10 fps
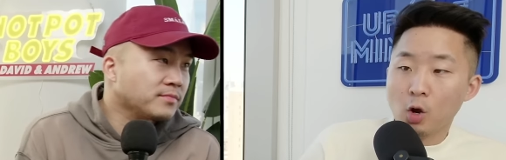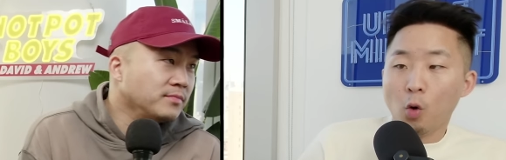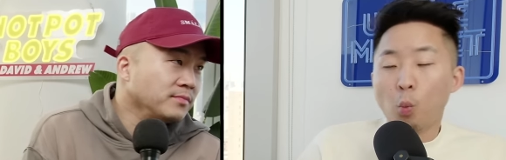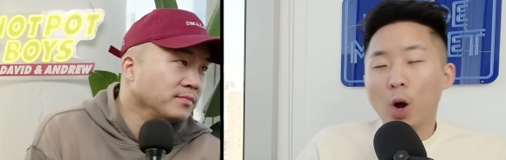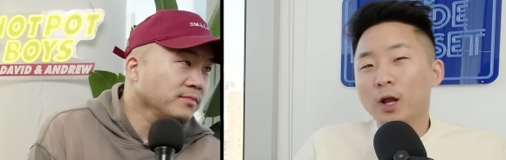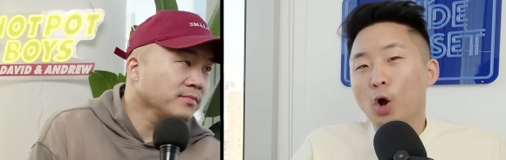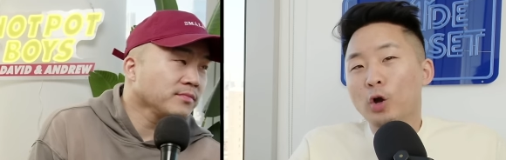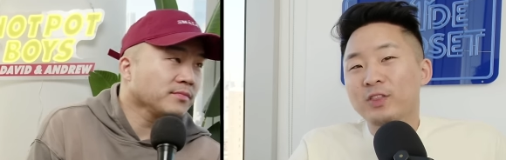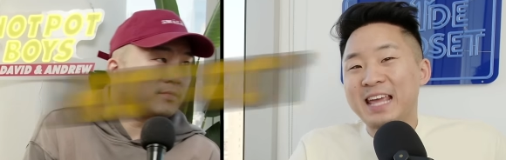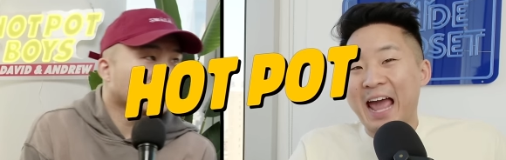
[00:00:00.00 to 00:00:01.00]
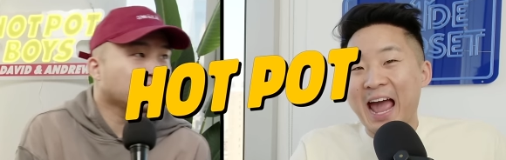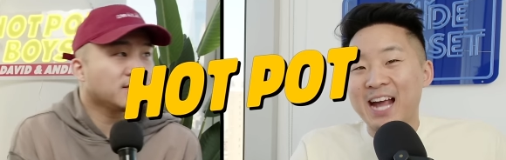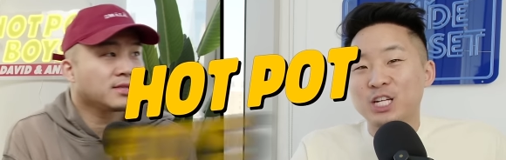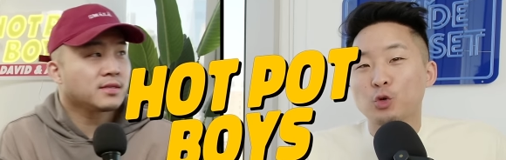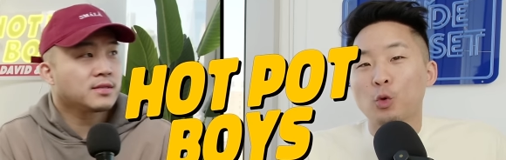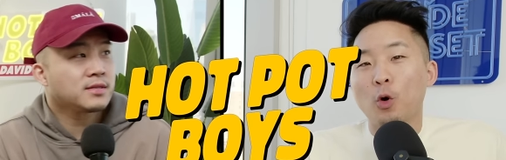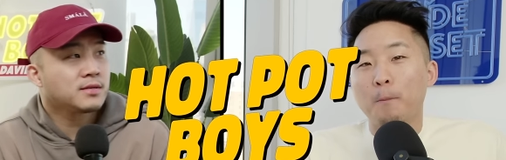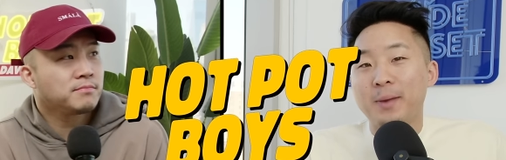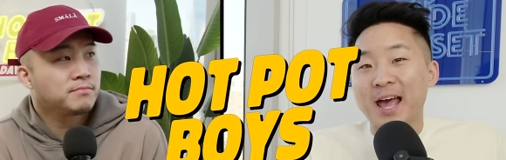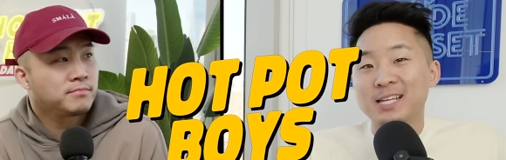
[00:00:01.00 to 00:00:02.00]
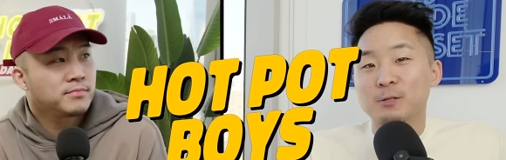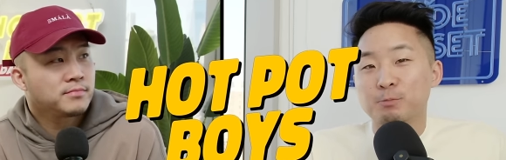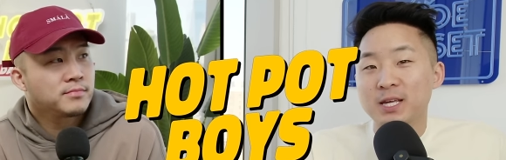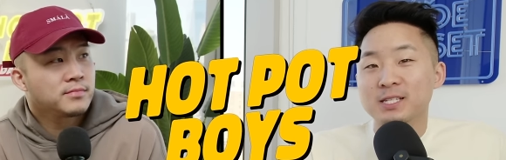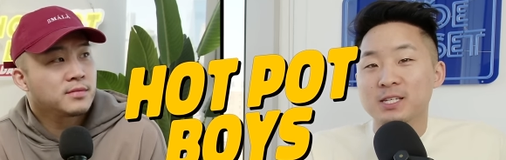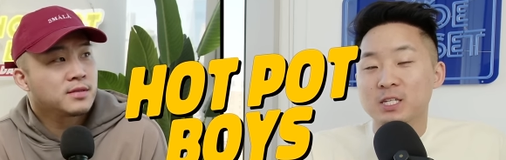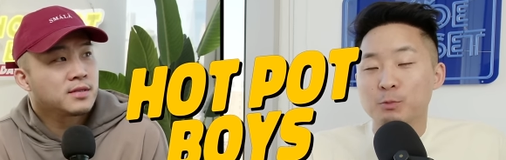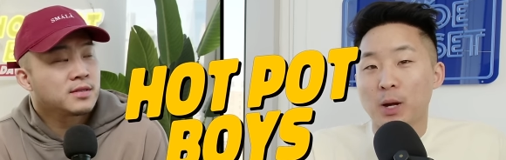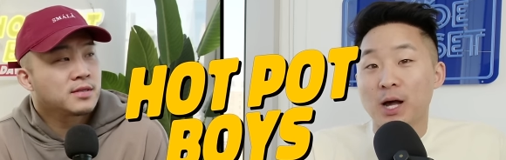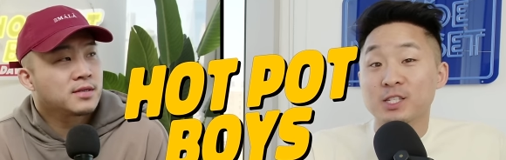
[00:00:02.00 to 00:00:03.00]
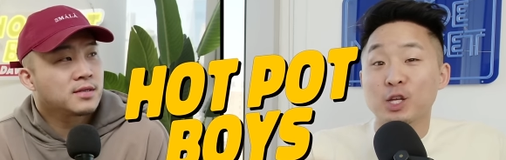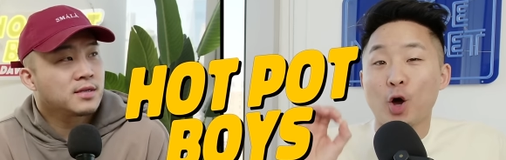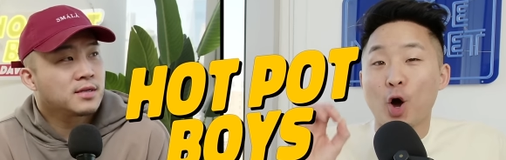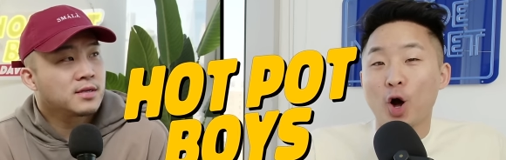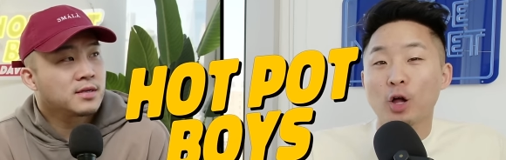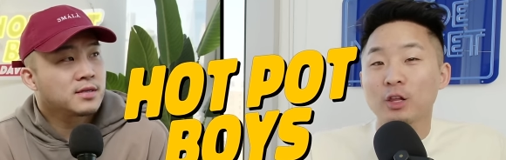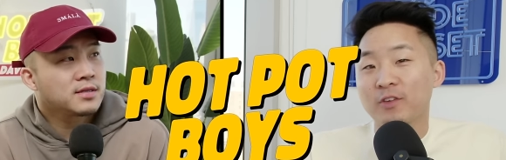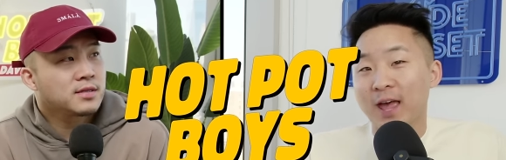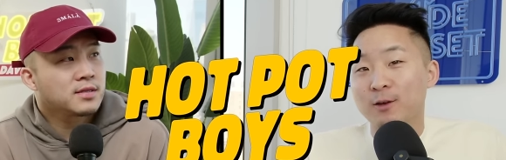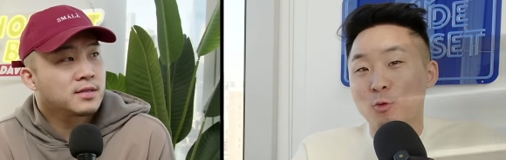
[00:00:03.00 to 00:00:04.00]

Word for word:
Speaker 1: What are the actual best pizza spots in all of N